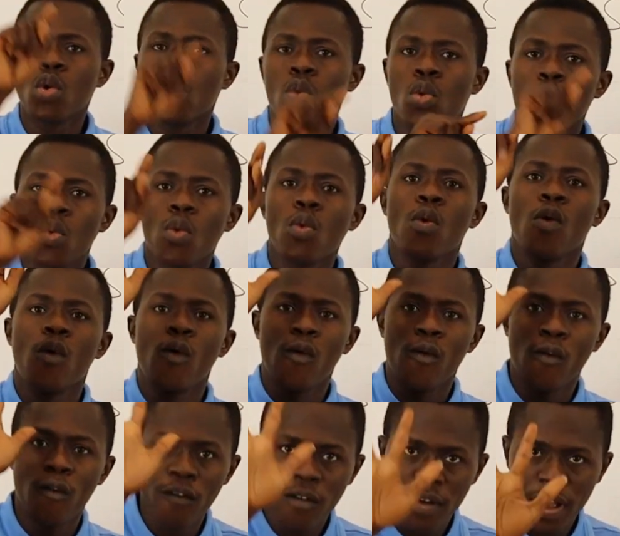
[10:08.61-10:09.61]
the number
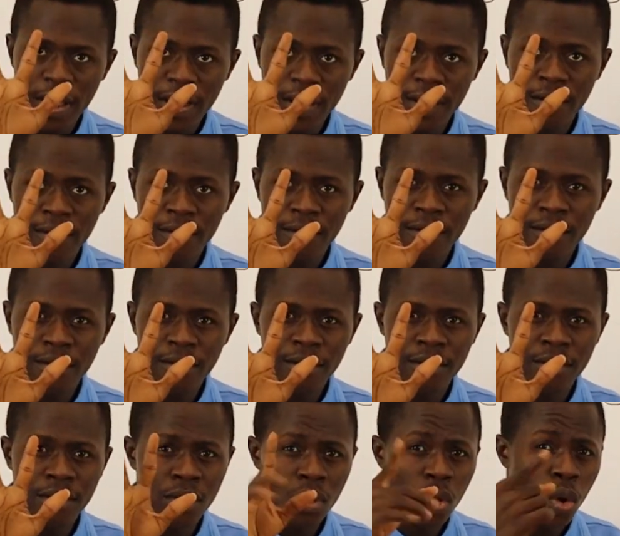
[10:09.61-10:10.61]
outside the square
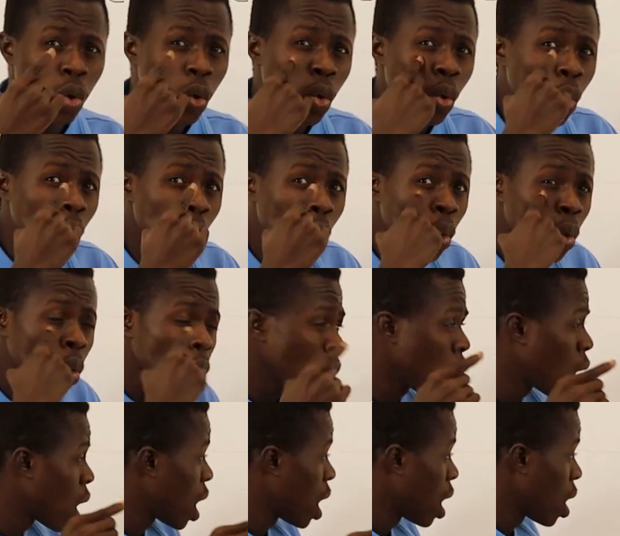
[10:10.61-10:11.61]
root sign is 1 for
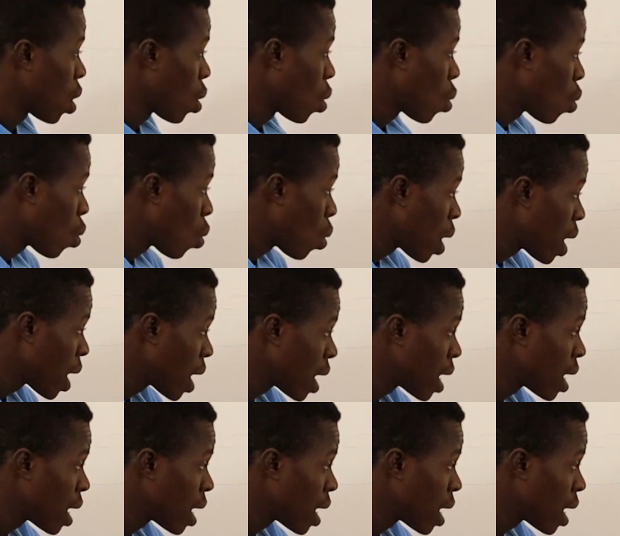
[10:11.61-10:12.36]
the first one,